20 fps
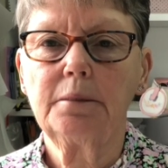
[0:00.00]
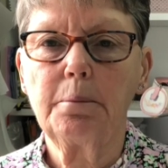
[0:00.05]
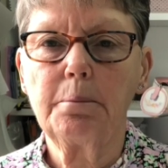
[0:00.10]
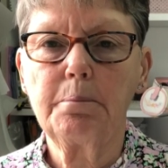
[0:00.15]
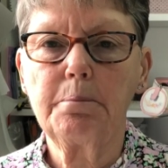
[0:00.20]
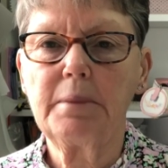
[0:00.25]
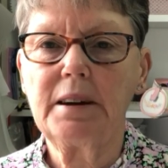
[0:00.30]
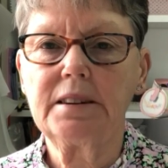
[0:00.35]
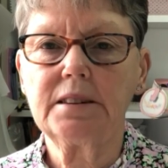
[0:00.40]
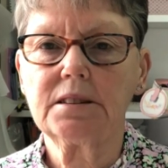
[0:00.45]

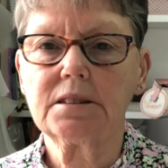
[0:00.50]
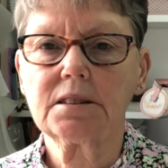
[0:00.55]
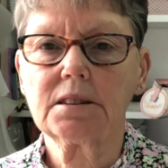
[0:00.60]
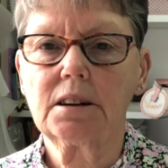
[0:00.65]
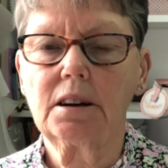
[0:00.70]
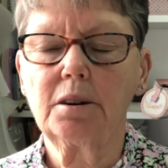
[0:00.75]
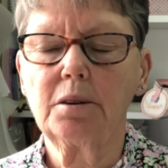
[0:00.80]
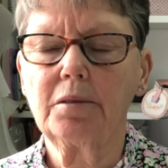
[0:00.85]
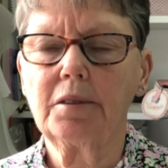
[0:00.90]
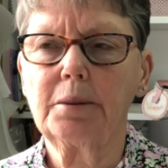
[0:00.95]
men's
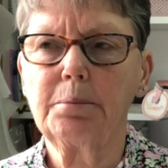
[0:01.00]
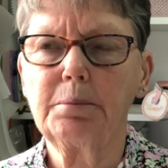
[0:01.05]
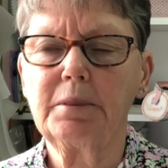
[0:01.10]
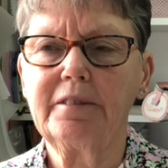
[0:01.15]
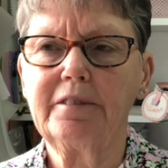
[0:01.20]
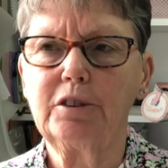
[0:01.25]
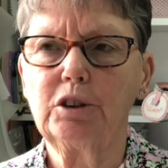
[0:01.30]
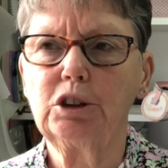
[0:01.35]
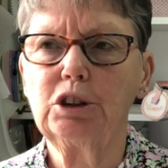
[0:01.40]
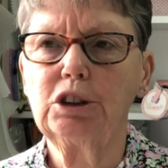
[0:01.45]
clothing
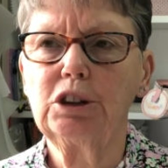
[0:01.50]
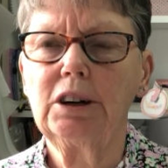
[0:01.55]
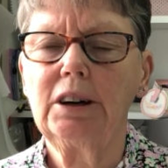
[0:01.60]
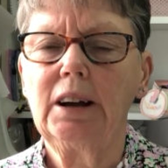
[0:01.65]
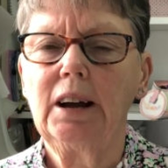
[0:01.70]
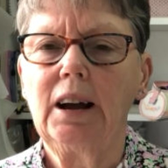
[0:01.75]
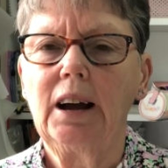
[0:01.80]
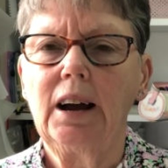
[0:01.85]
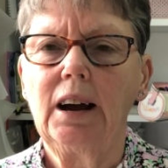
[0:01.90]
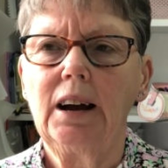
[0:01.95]
before,
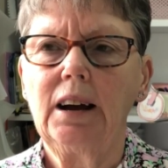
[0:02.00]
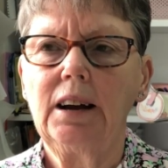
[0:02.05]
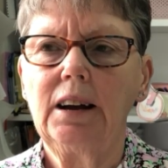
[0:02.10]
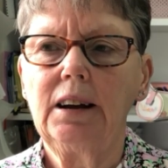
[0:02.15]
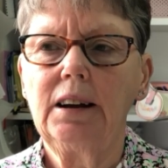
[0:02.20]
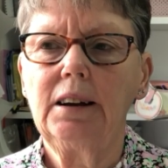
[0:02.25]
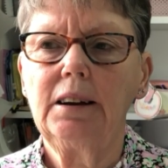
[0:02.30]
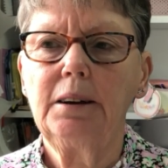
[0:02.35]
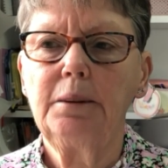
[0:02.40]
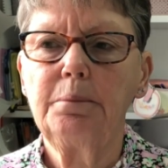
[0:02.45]

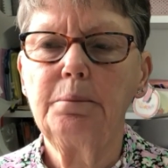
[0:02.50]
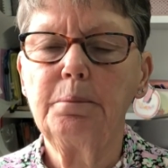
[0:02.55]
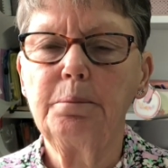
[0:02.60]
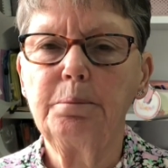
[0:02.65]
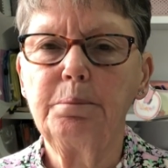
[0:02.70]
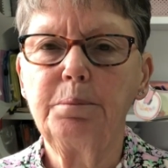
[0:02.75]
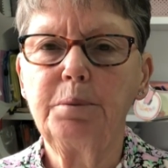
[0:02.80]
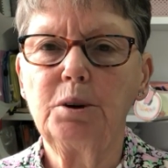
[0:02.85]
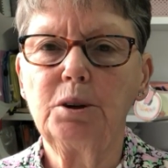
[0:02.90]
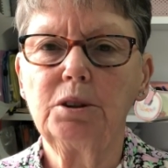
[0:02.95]

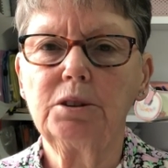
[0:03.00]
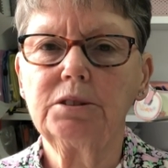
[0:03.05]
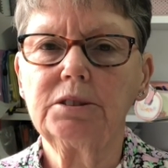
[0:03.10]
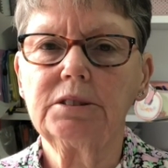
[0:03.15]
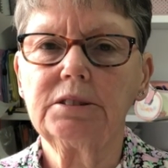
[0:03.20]
but